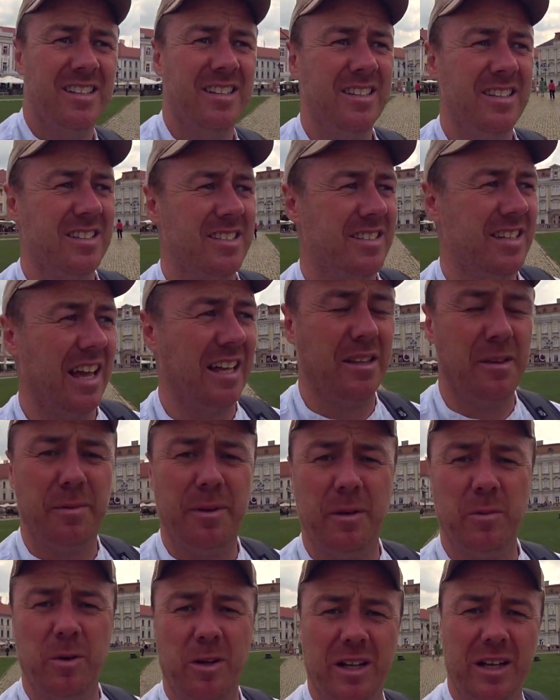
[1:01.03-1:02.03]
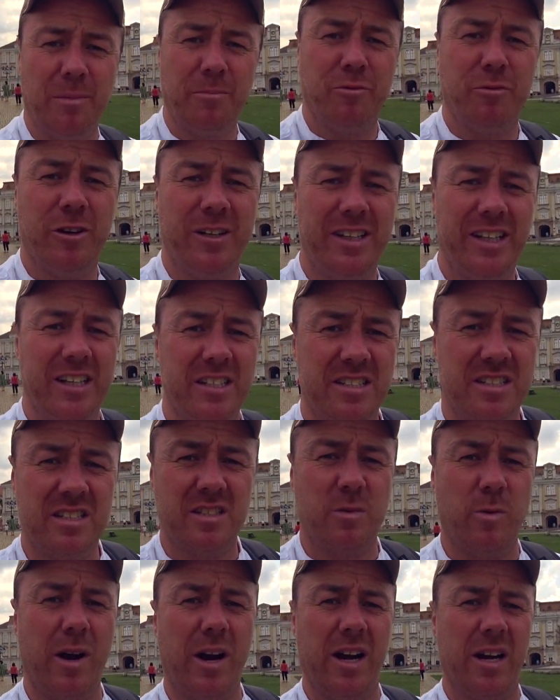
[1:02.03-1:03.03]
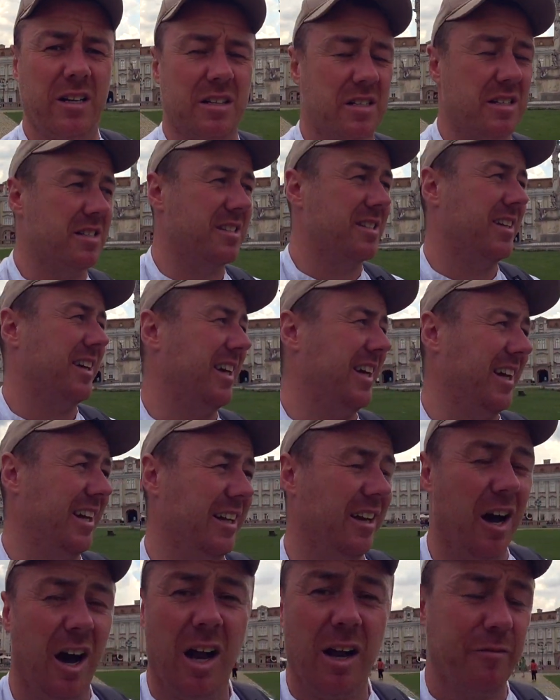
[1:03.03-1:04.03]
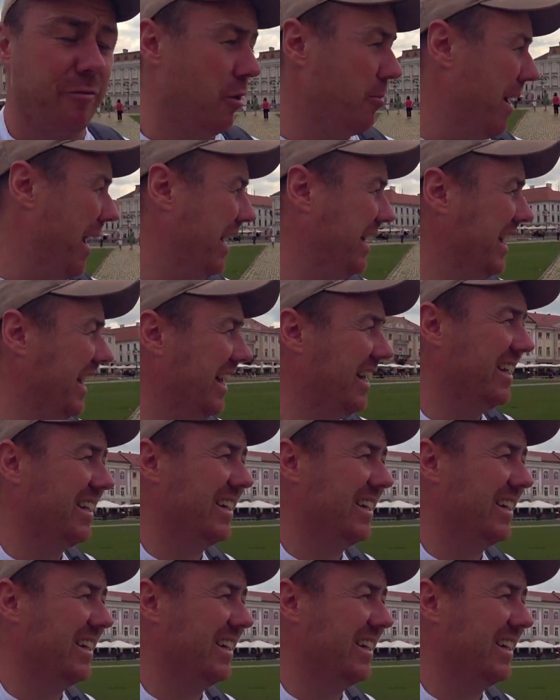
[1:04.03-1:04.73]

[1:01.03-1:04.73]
Said to be one of the prettiest squares in all of Romania.